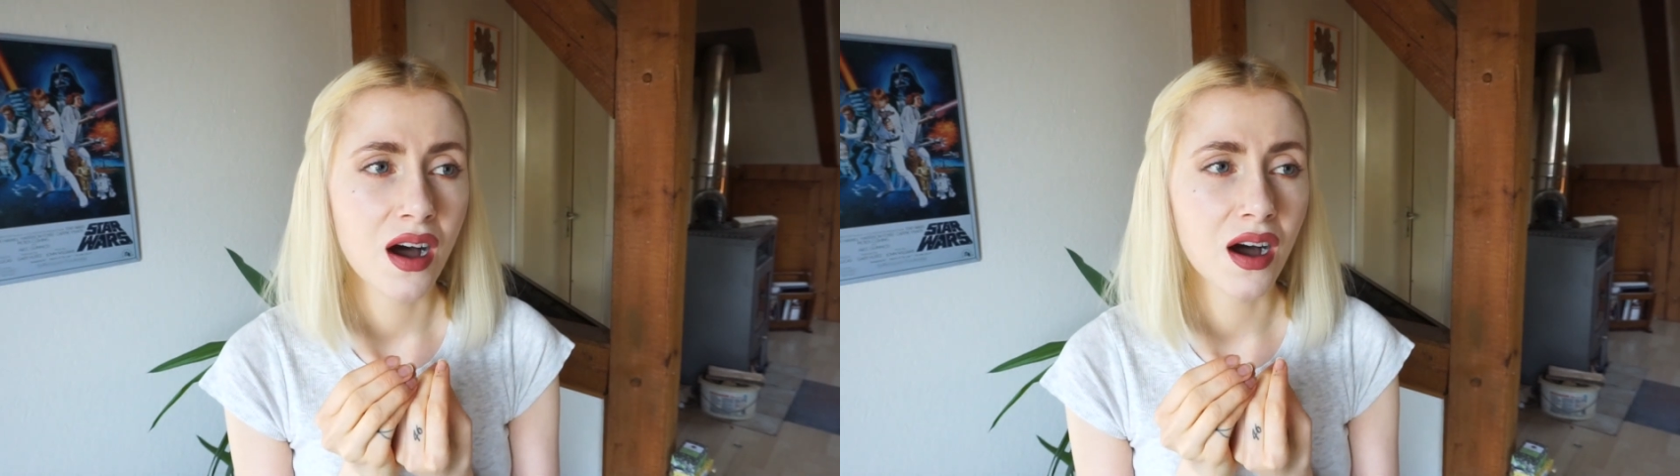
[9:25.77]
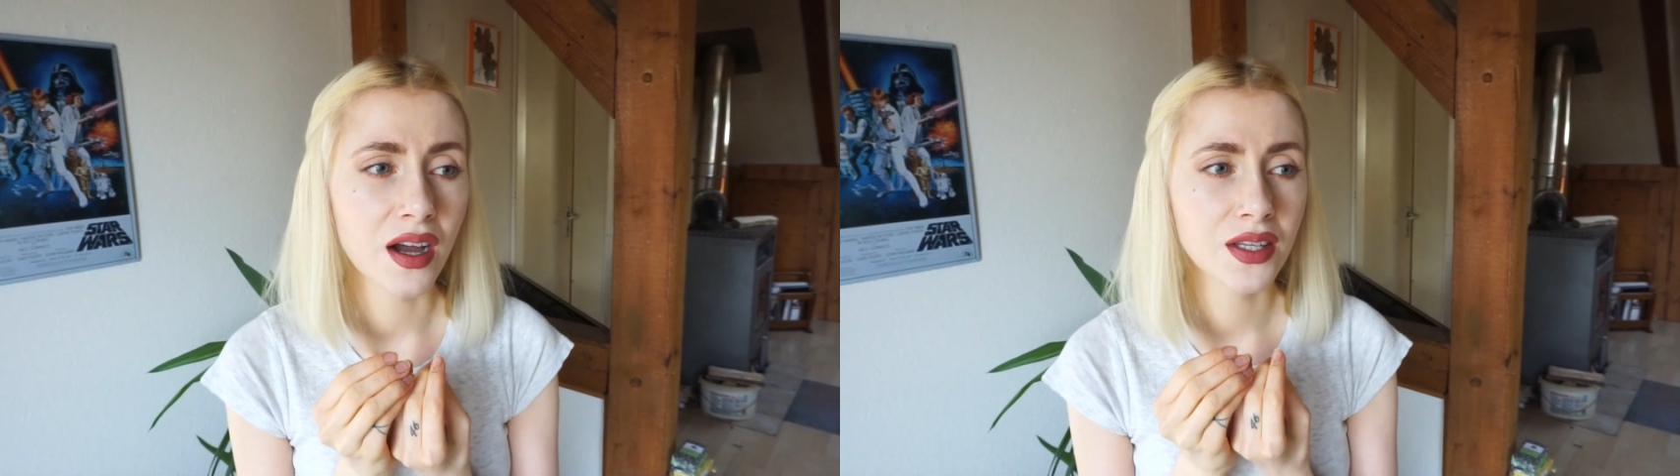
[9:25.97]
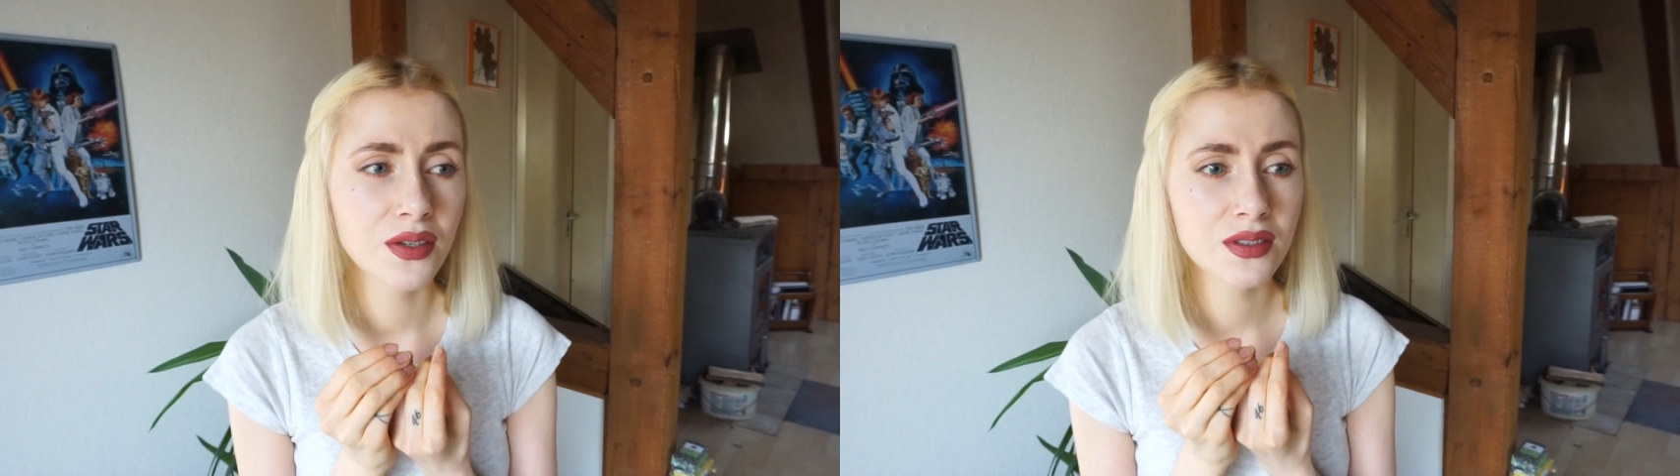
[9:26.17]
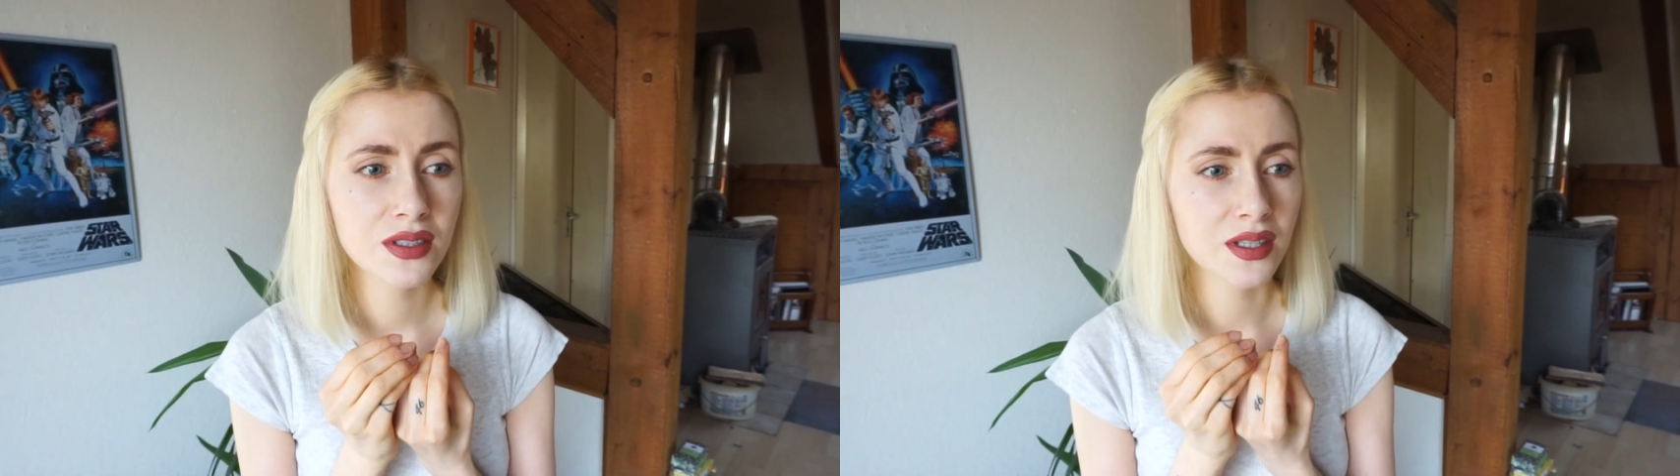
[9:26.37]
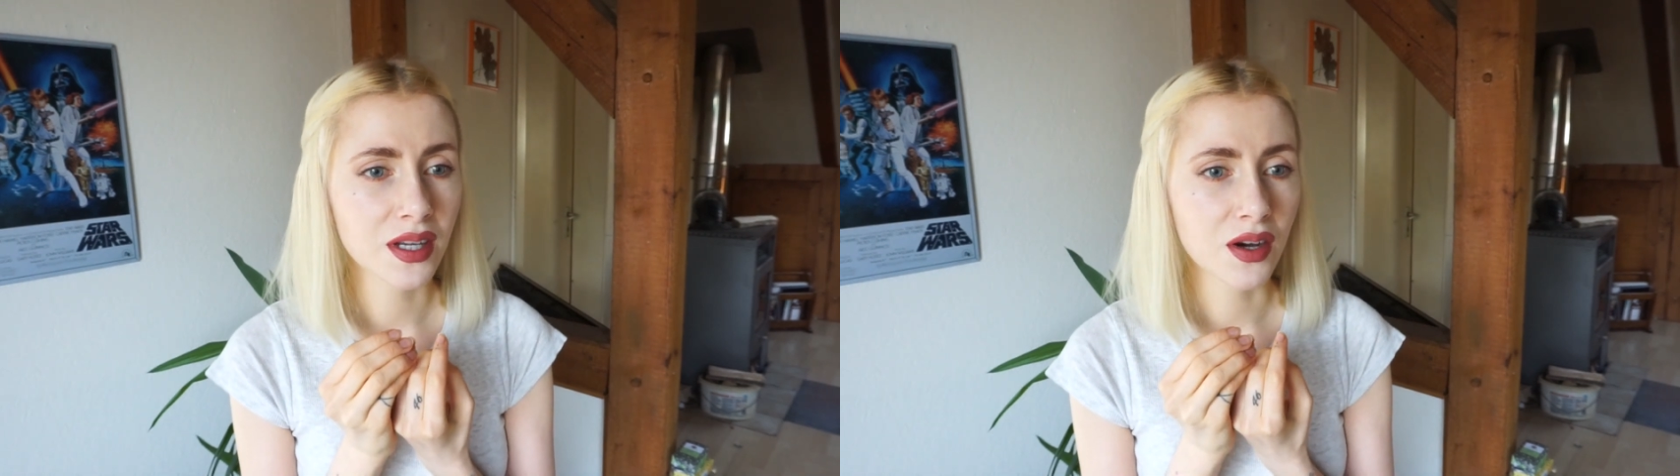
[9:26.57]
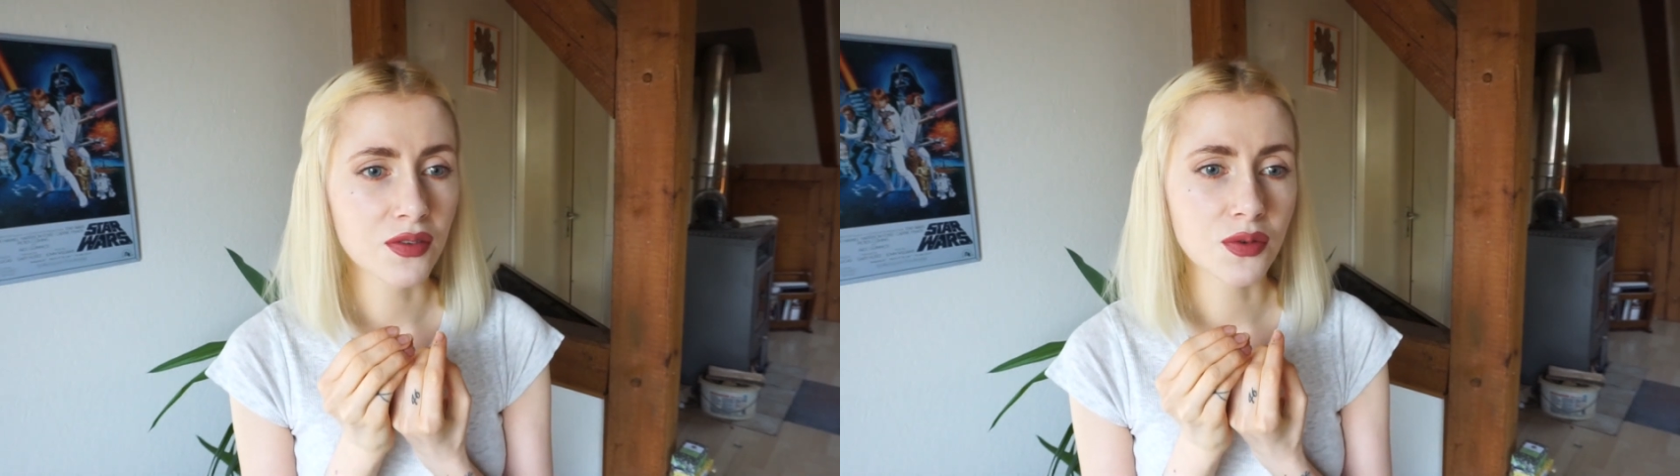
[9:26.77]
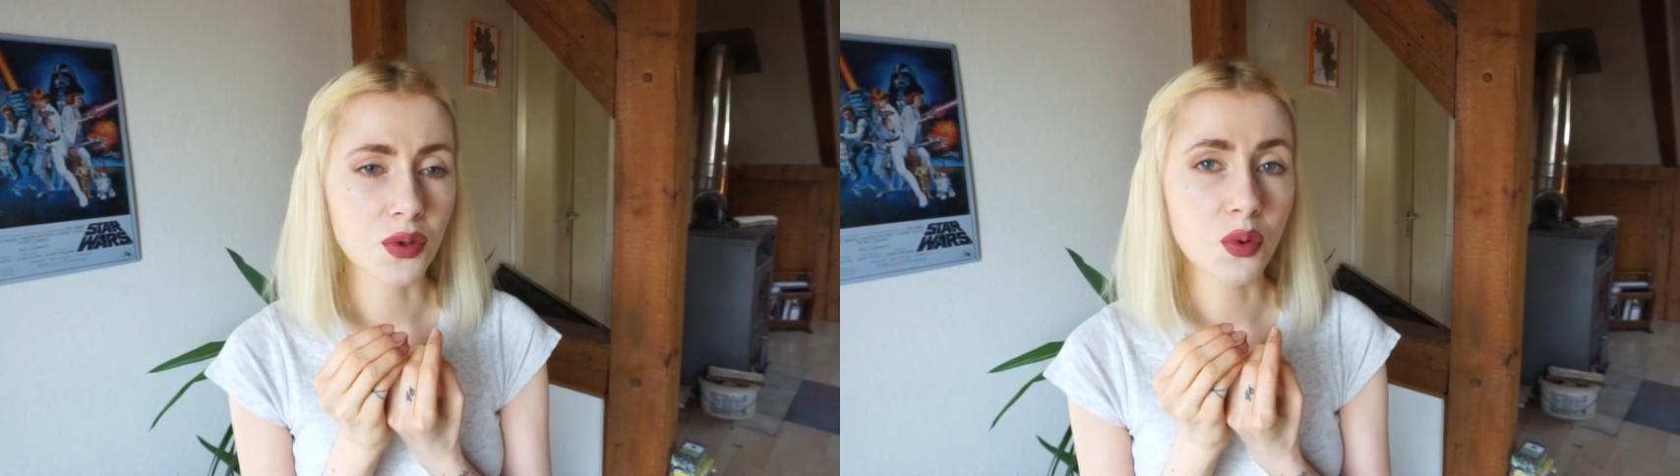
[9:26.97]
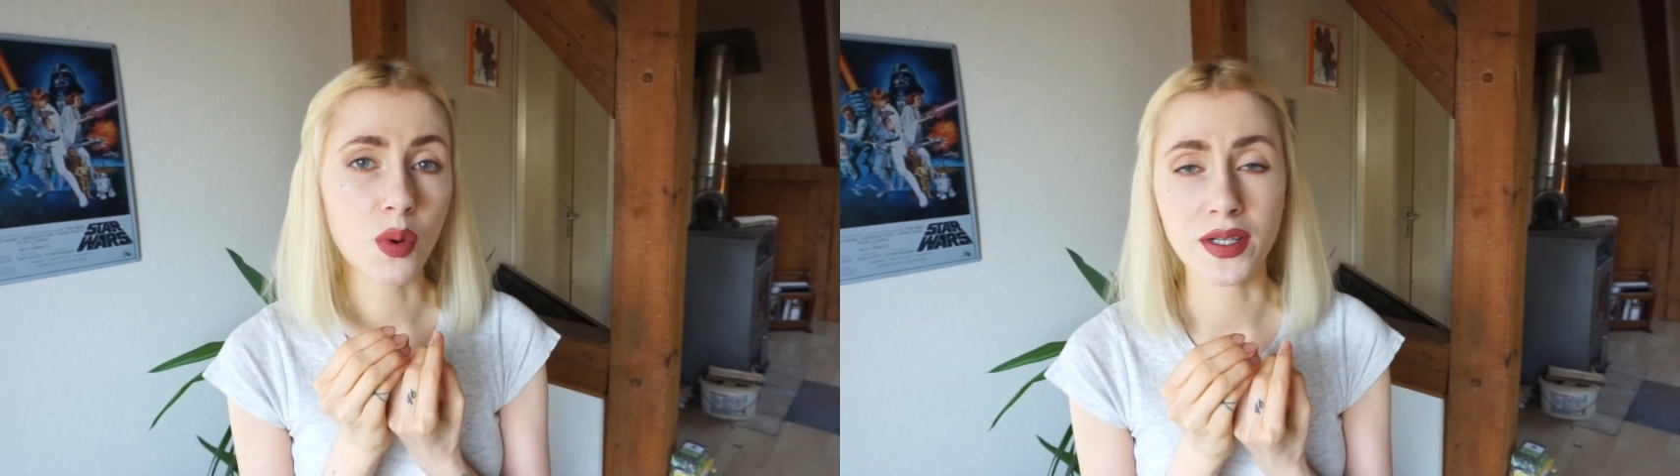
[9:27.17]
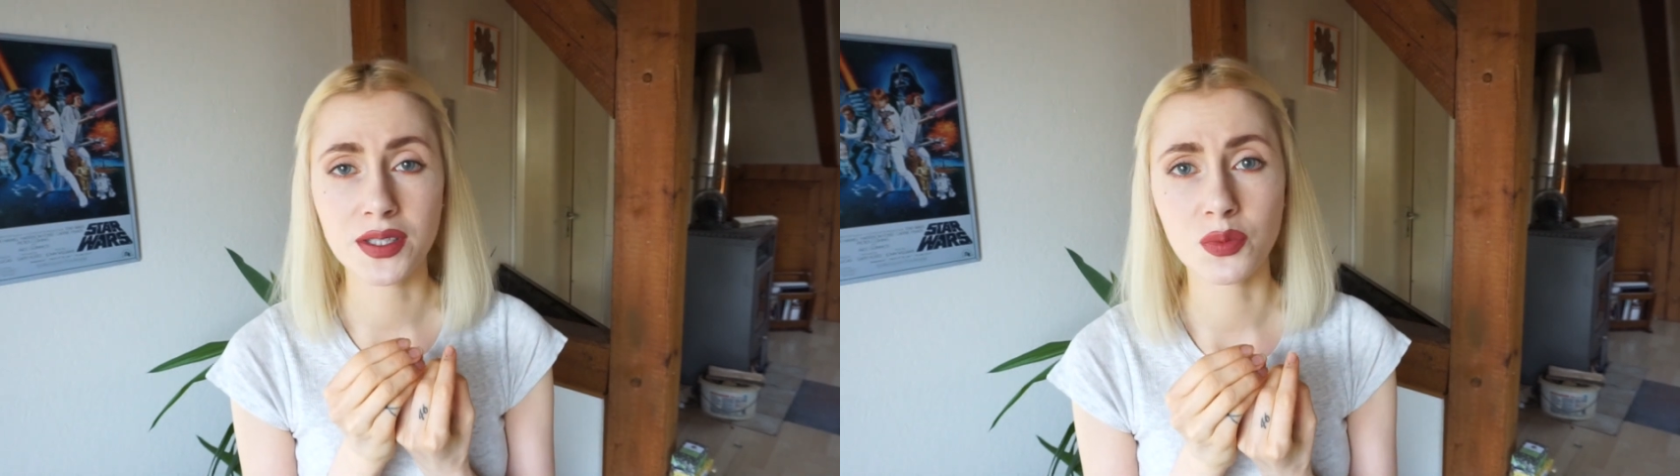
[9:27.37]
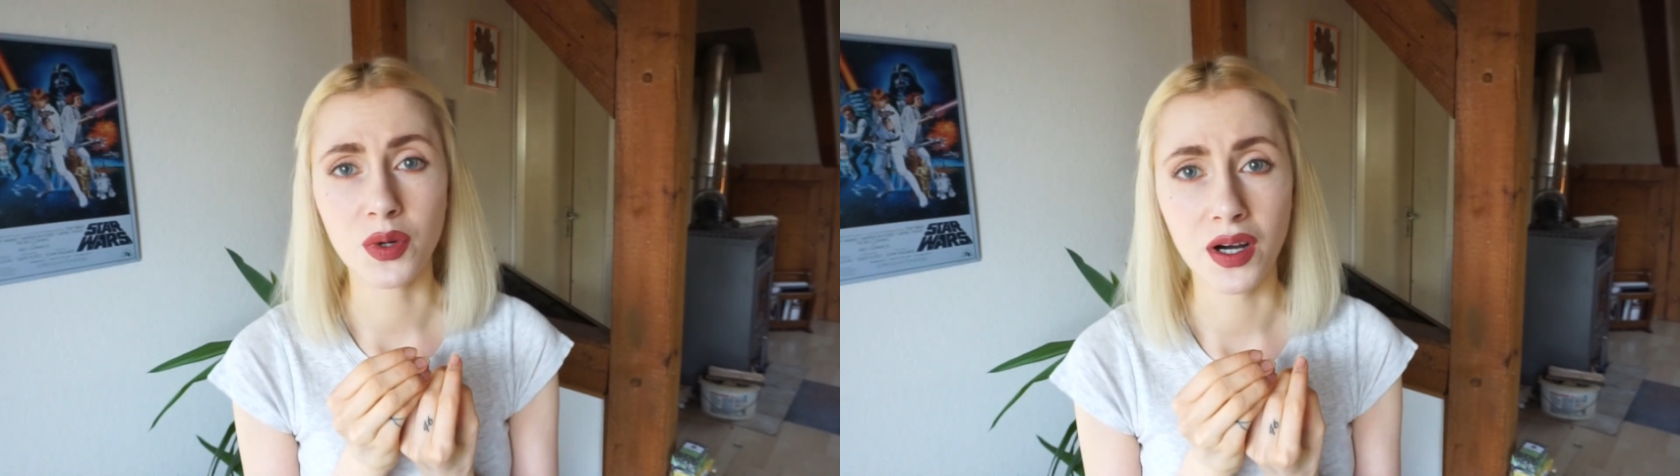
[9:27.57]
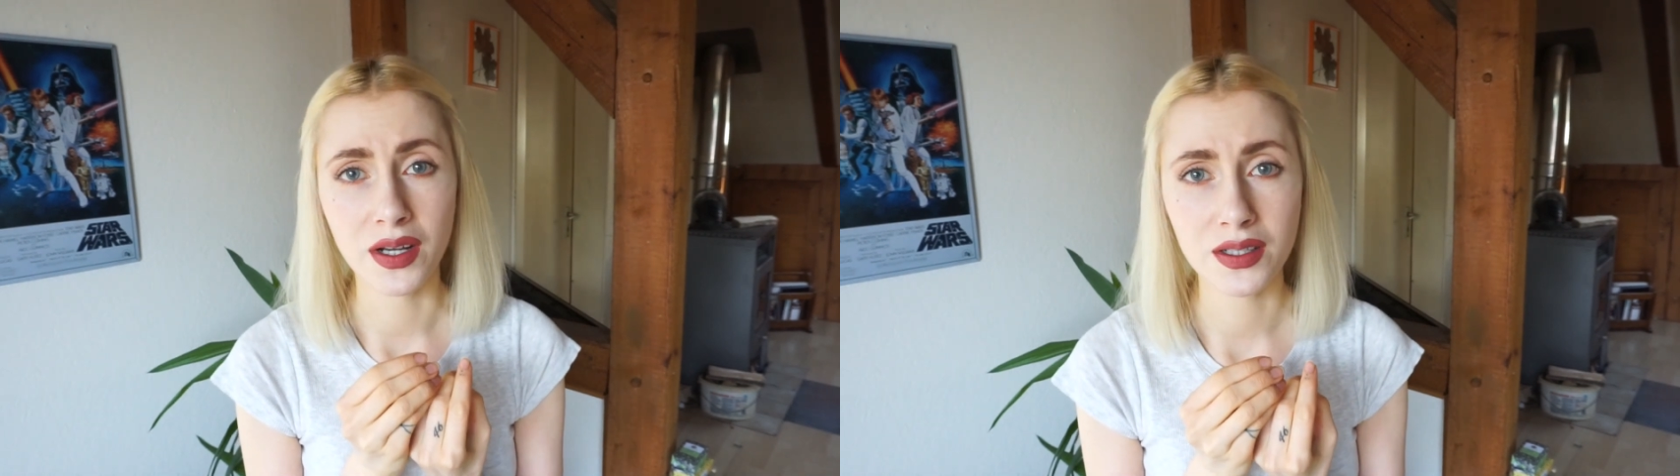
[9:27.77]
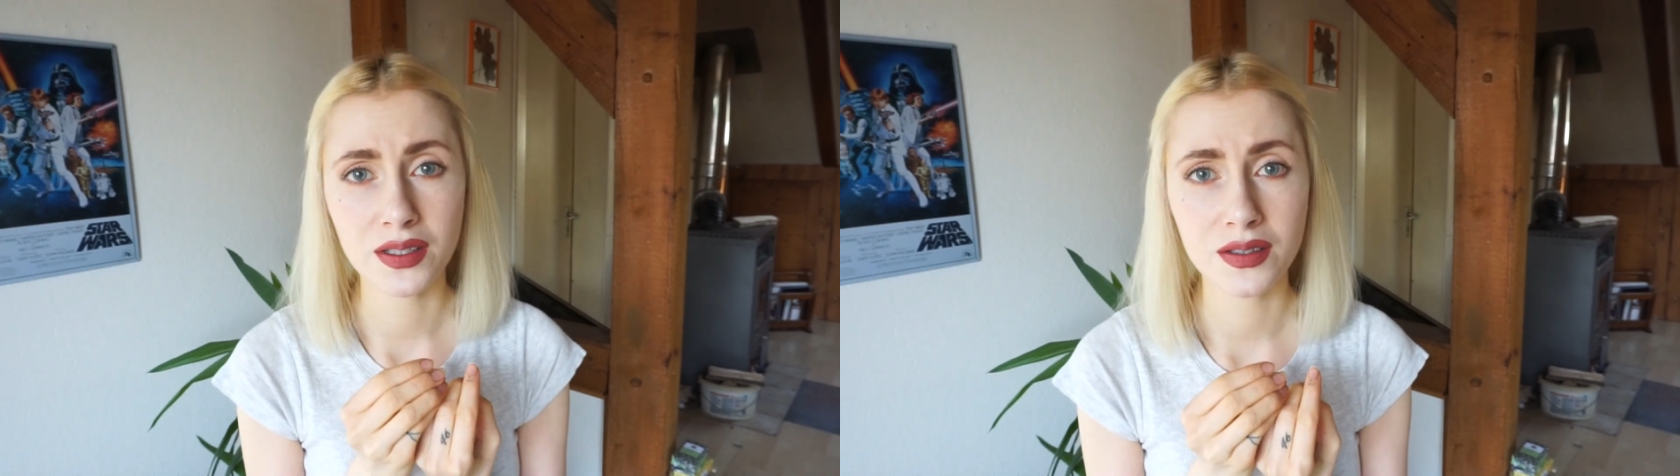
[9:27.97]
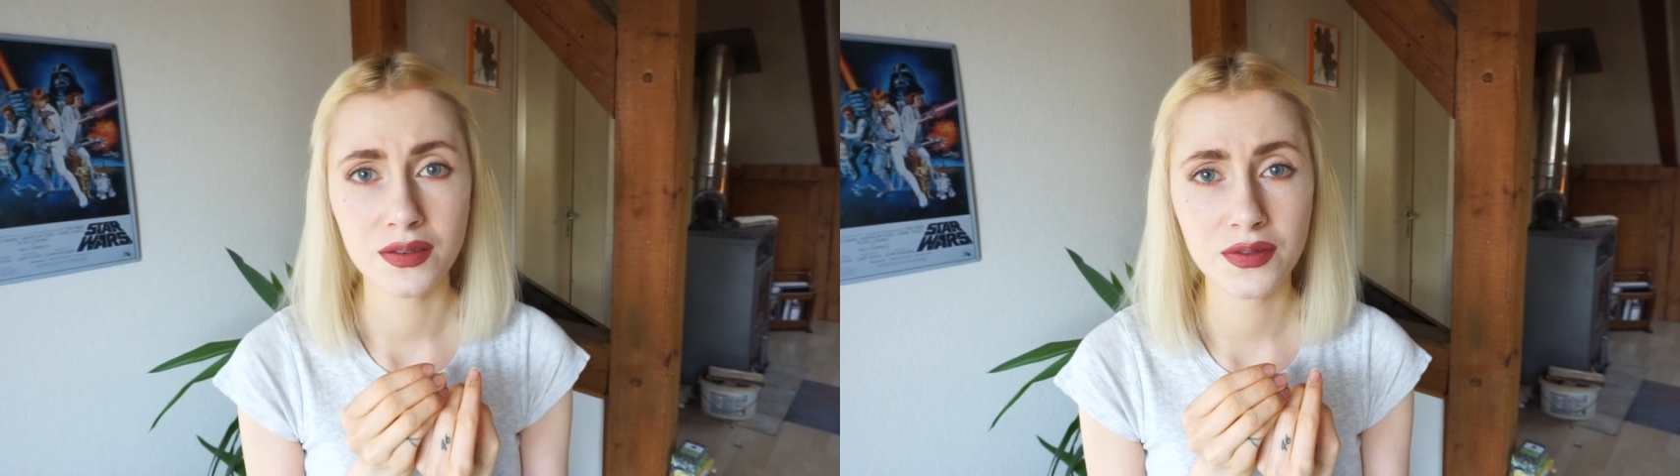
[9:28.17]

I use it now for quite a while,